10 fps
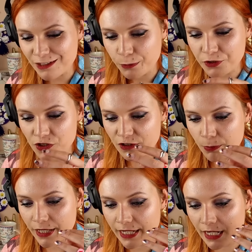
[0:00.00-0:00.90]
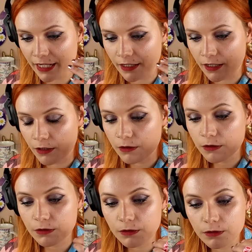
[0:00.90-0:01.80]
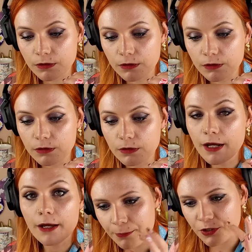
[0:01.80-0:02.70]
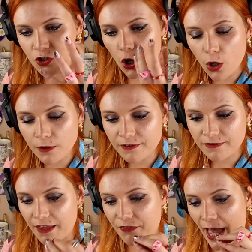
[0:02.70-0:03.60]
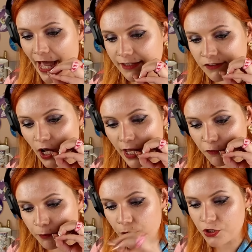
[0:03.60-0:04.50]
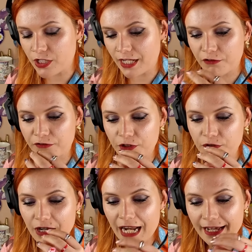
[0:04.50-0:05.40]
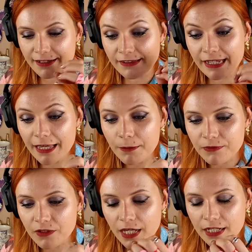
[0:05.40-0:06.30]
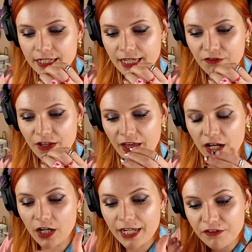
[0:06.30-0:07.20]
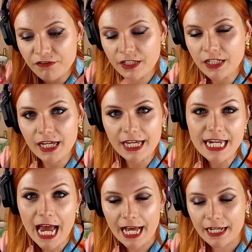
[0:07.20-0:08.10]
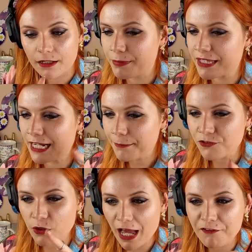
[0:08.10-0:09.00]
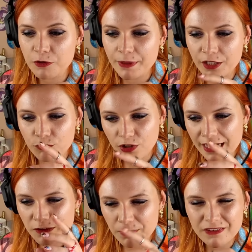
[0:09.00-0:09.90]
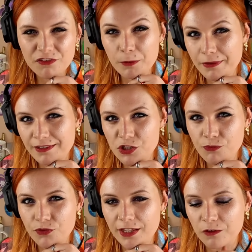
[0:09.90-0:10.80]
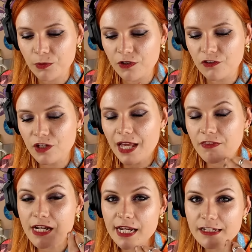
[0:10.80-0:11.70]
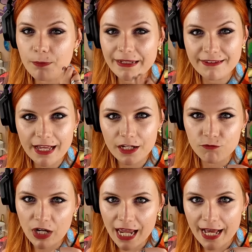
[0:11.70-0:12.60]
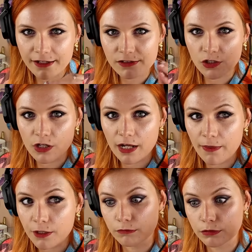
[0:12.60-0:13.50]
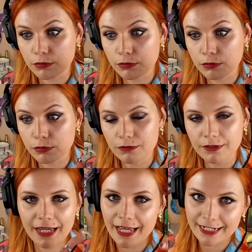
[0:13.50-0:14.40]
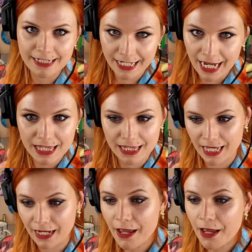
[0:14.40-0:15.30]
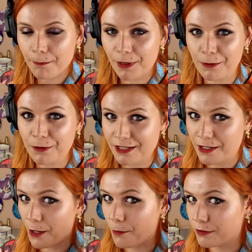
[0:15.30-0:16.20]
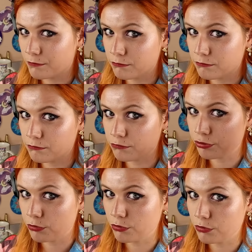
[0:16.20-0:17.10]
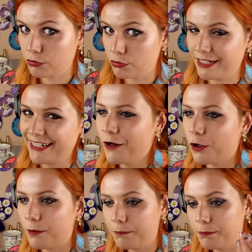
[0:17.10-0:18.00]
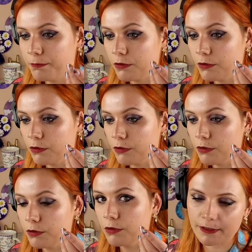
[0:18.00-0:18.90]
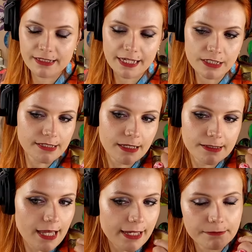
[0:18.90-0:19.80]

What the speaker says: Would just be like a ooh, but to onset that, he's kind of pushing it through relaxed lips to give it that kind of attack. But the lips do have to be in a really specific position for this because they need to be slack and relaxed so you can get the hitting together thing, but you also don't want or boo because that just sounds like